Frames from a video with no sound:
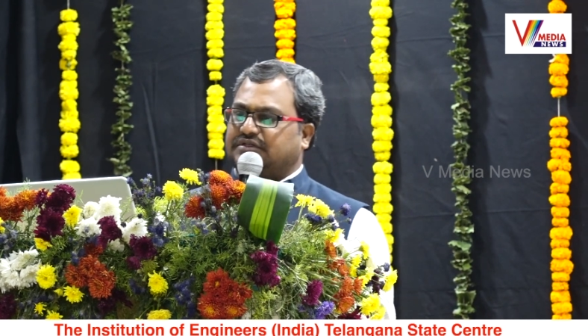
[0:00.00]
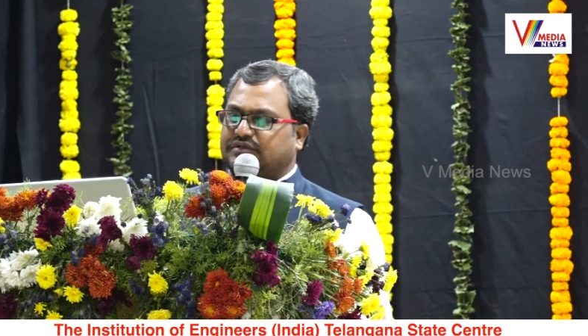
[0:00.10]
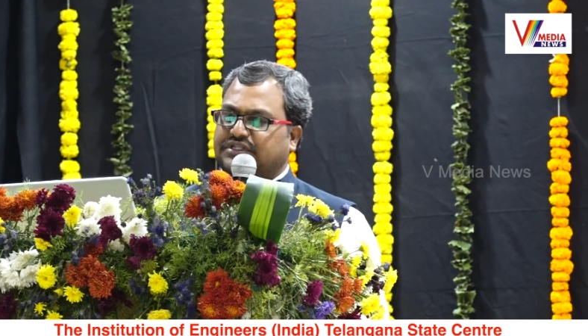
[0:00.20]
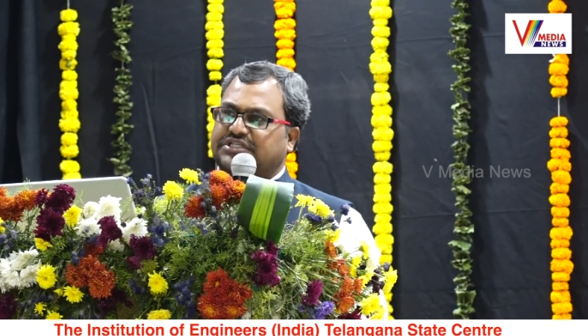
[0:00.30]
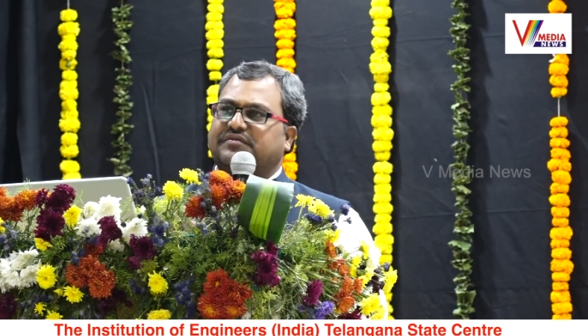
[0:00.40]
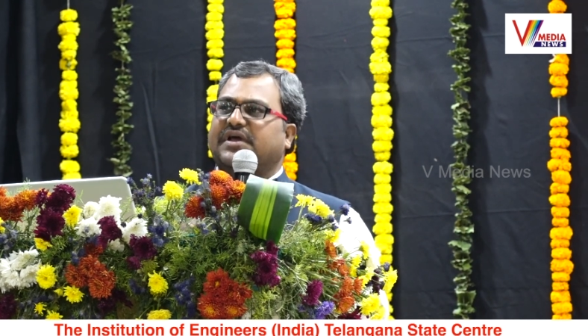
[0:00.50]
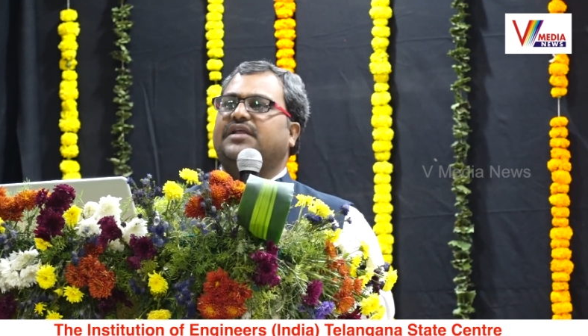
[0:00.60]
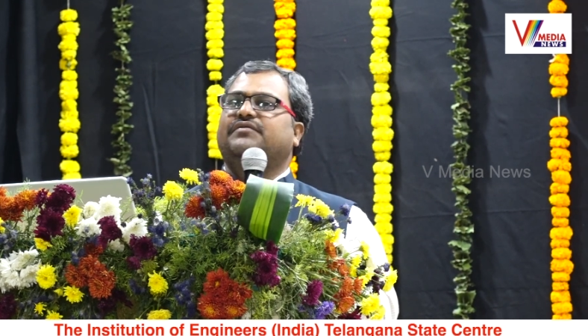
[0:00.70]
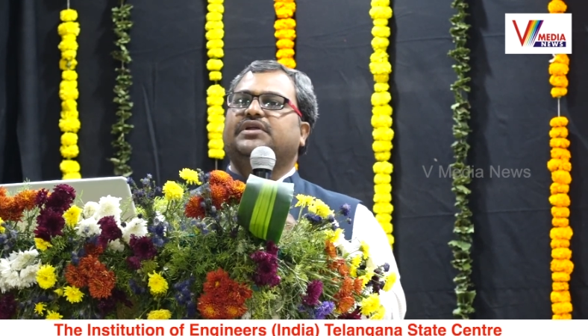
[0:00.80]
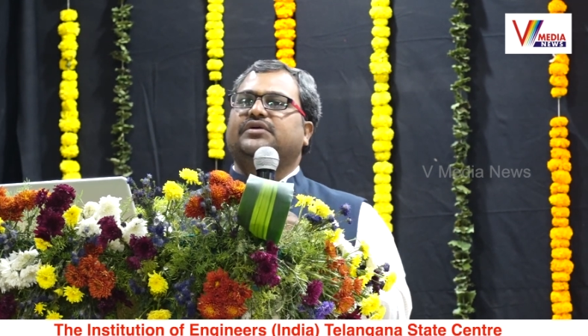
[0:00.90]
So this is
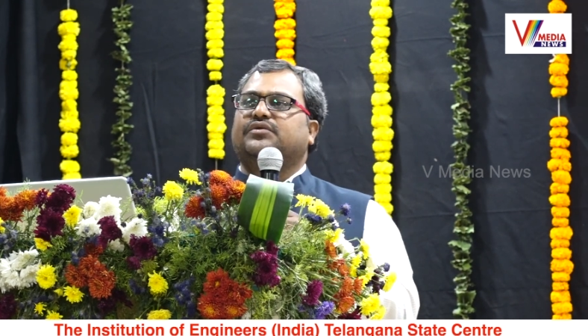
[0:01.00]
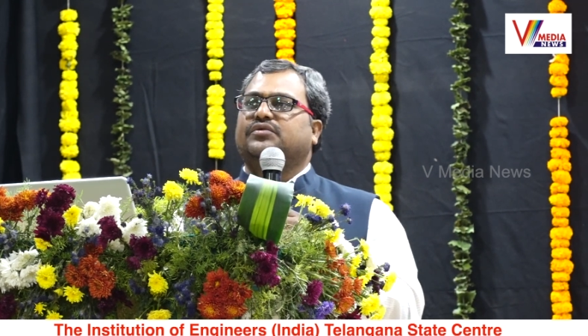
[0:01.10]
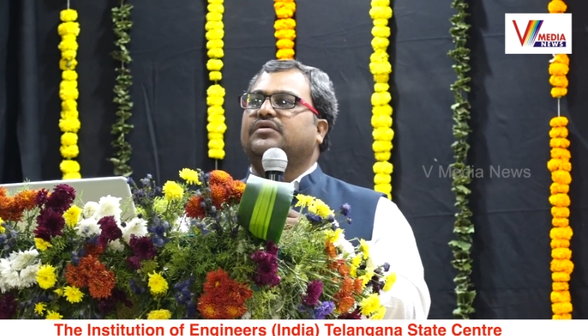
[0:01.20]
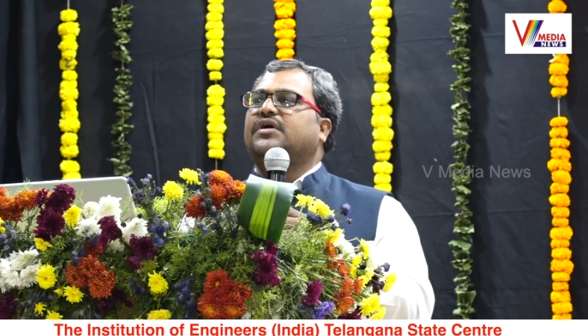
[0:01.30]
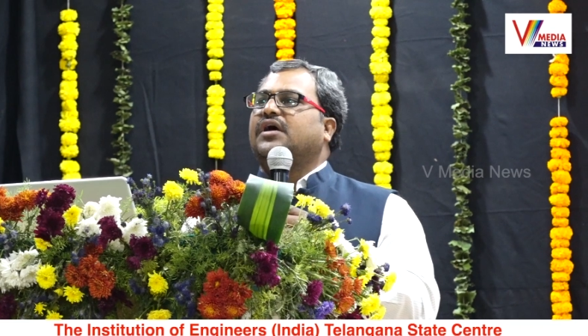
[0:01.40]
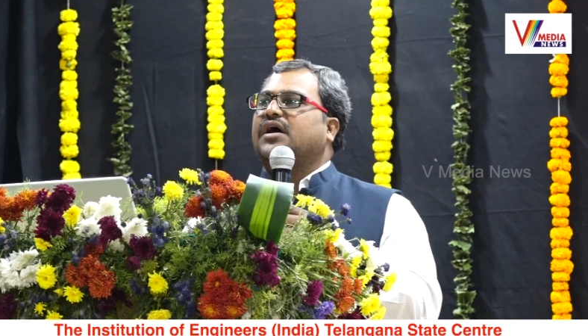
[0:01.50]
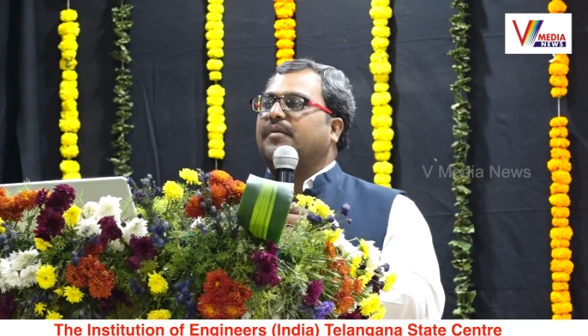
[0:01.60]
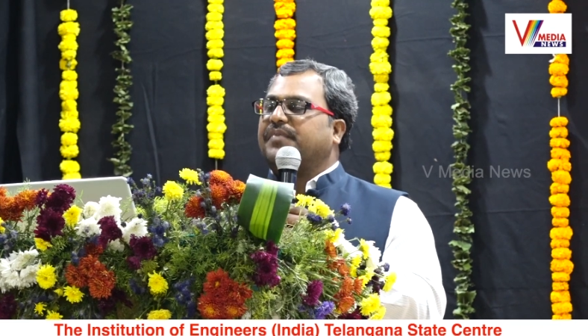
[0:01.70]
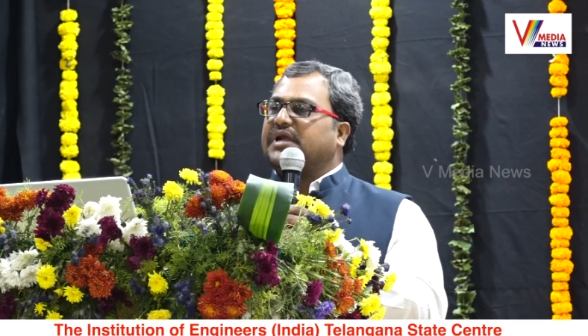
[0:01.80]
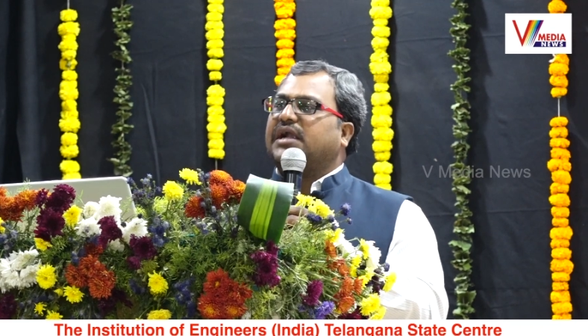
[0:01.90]
where we need to do a
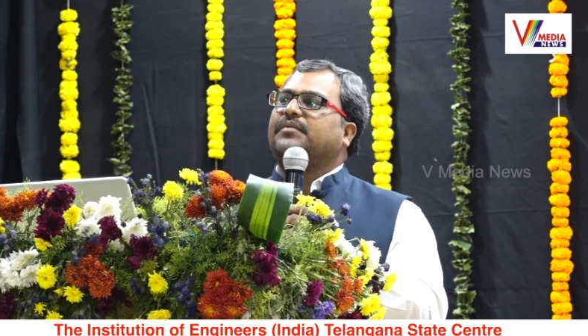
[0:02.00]
periodic